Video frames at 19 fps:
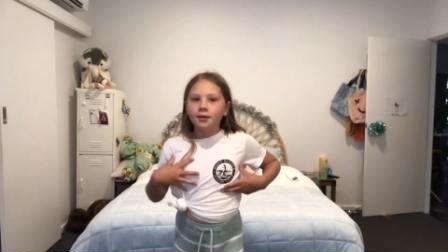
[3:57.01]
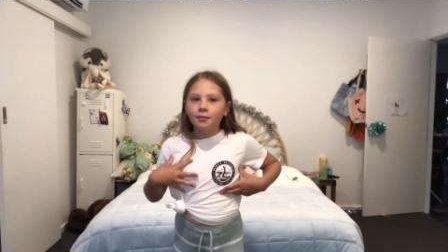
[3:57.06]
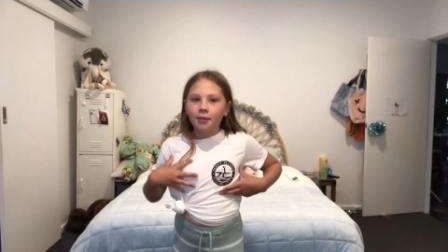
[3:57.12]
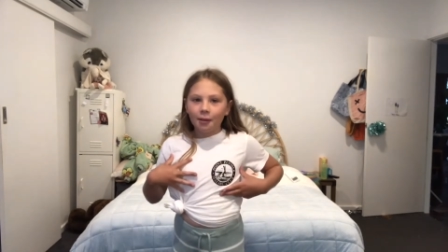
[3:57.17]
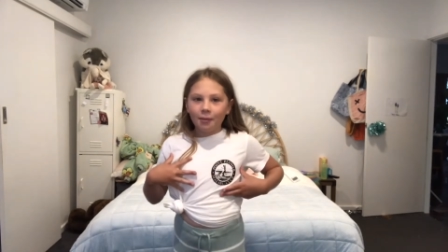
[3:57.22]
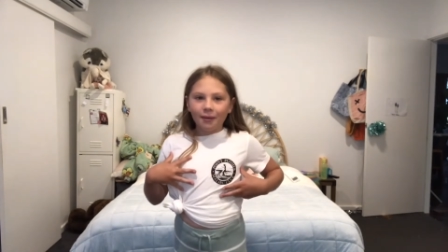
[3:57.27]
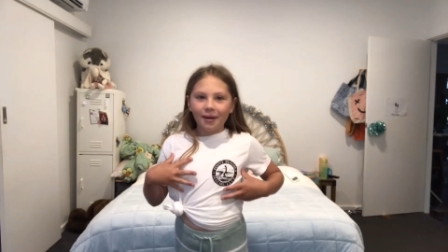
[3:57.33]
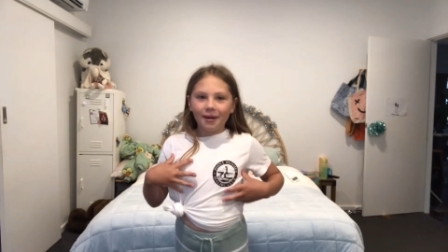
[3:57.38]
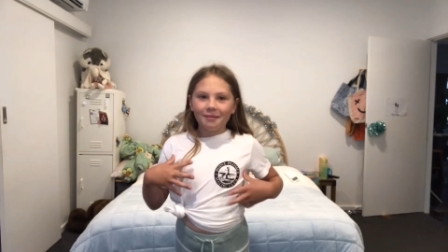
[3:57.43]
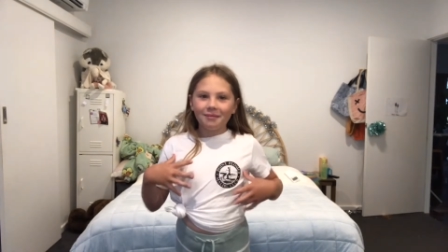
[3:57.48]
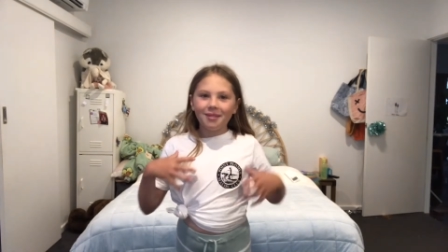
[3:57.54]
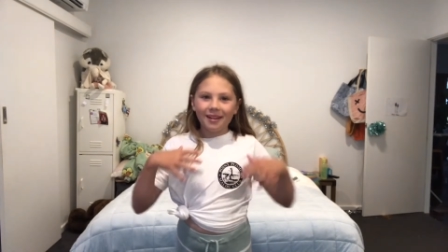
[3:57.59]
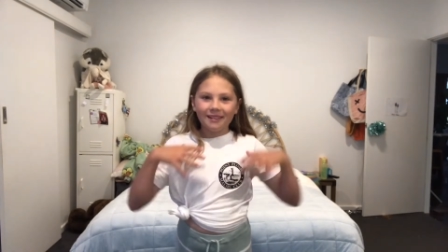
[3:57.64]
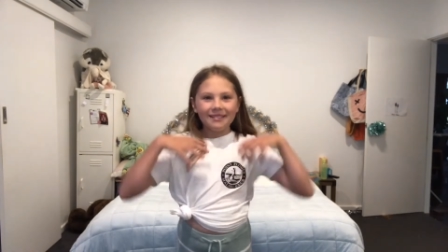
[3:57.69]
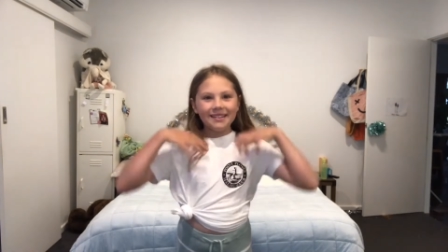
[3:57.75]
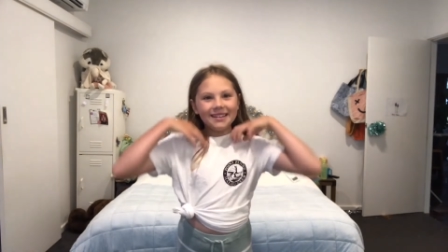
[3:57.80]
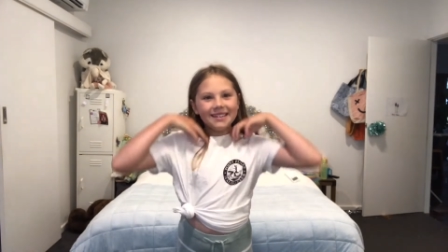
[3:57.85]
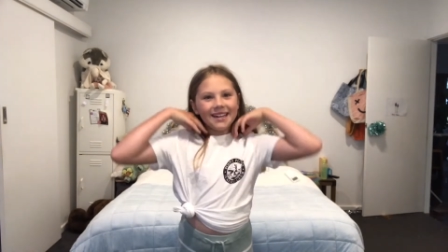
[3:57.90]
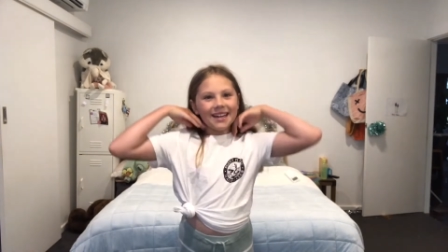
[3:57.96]
my Point
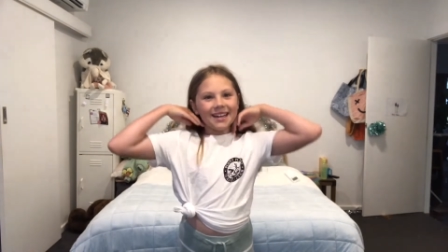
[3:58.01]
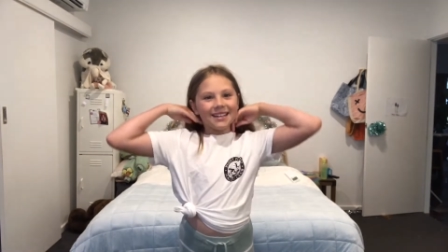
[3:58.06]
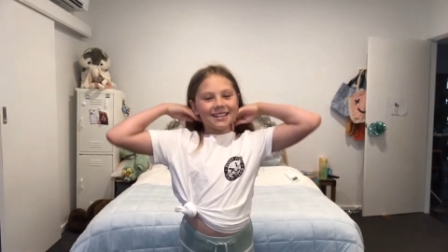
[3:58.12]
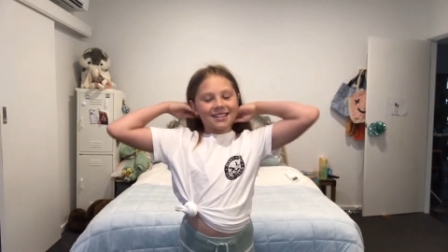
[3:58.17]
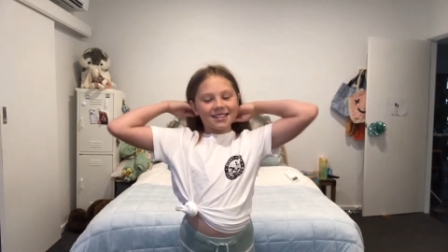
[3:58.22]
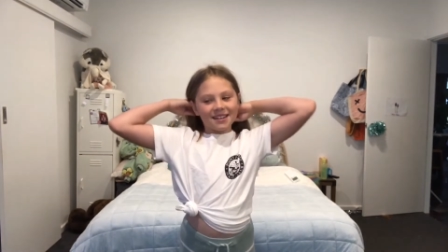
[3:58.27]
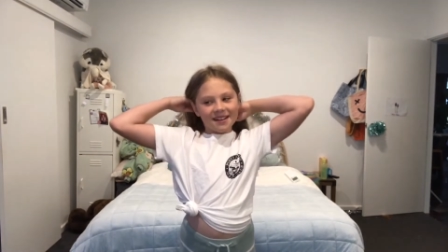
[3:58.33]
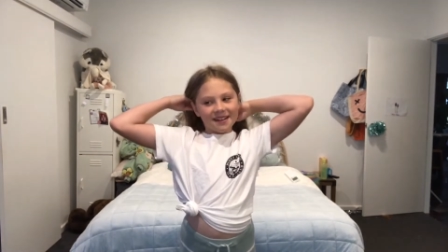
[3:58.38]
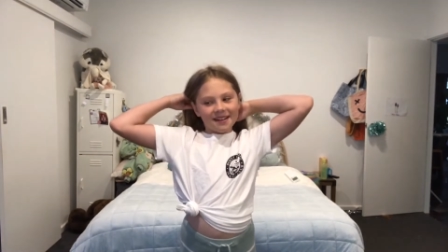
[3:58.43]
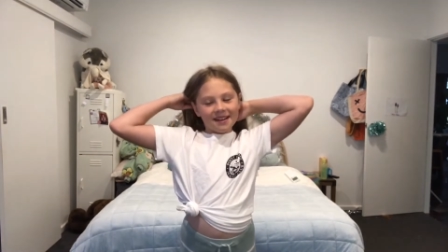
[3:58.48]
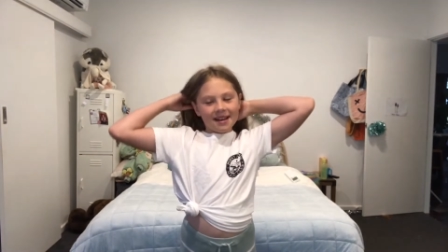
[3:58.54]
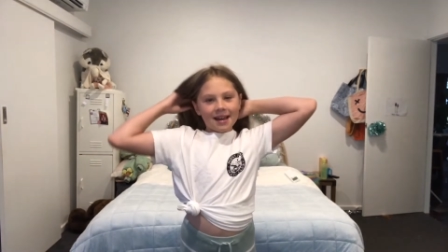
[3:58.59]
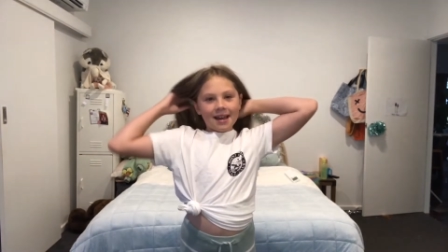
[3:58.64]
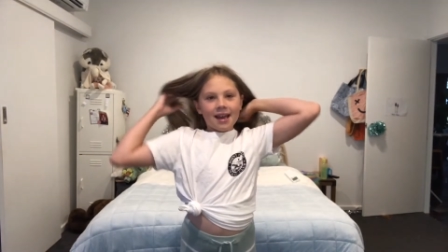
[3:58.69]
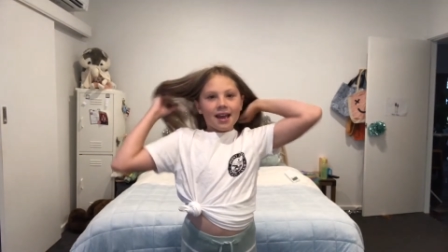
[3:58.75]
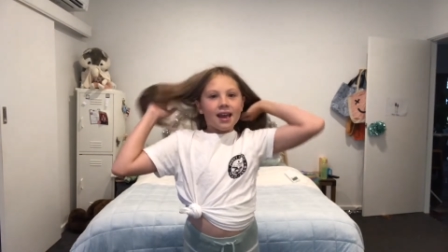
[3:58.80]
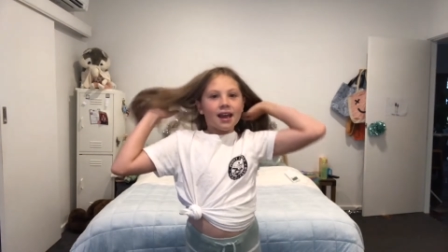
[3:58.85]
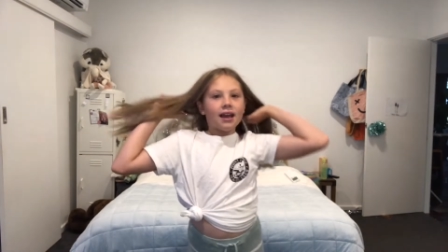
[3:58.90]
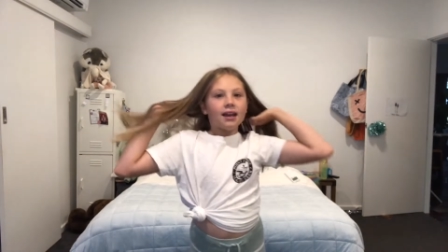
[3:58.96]
Plumber t-shirt
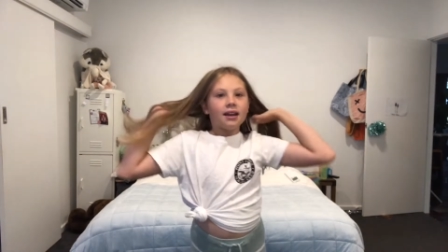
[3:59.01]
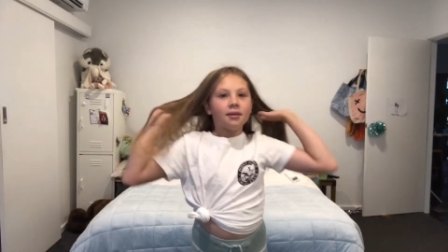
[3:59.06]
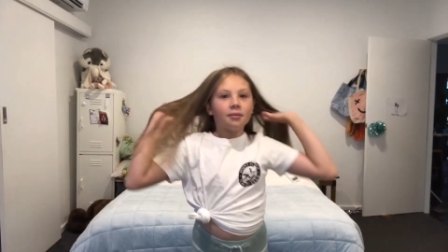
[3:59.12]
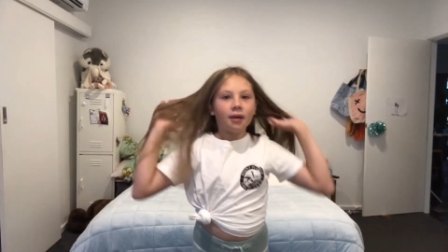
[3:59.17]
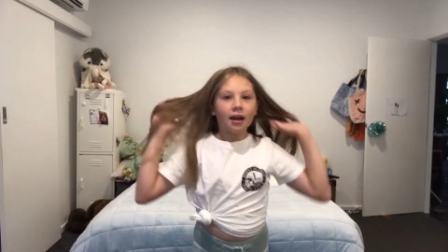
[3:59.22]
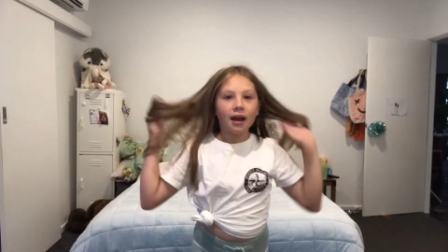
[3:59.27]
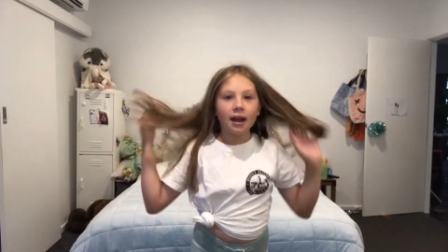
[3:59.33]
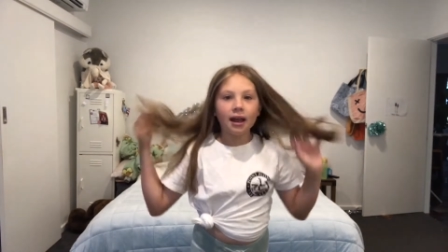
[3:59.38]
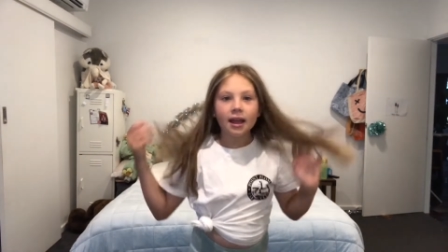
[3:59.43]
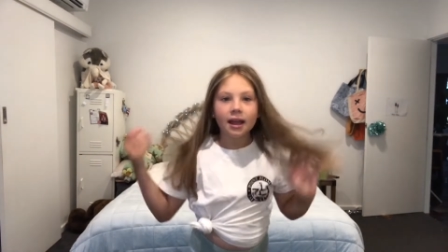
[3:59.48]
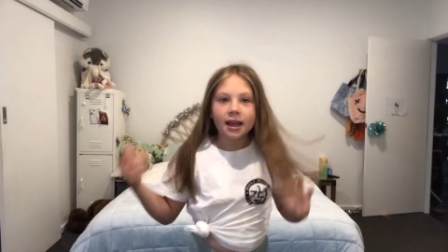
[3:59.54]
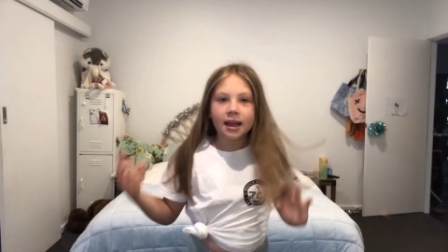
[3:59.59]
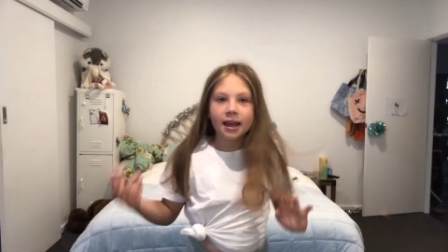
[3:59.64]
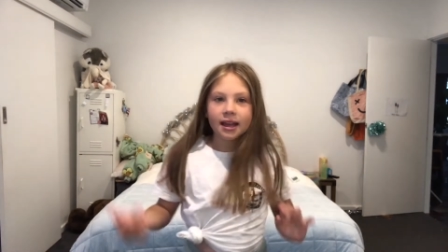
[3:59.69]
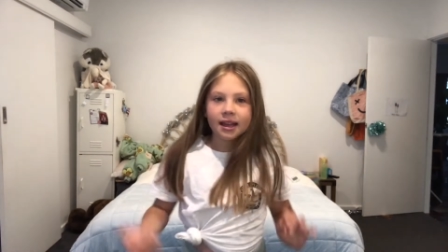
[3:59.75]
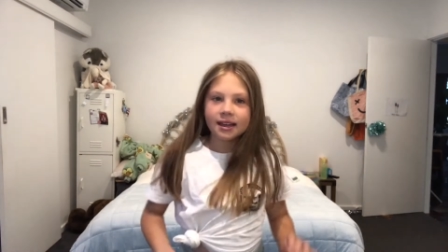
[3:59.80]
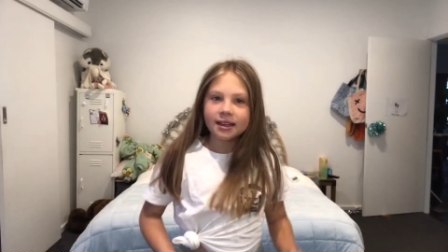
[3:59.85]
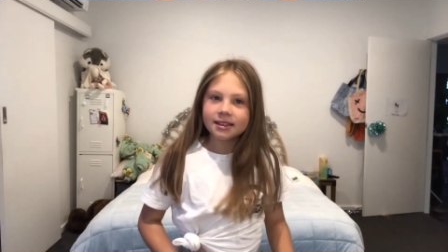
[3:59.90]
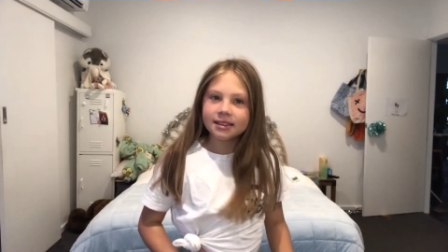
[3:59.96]
and my hair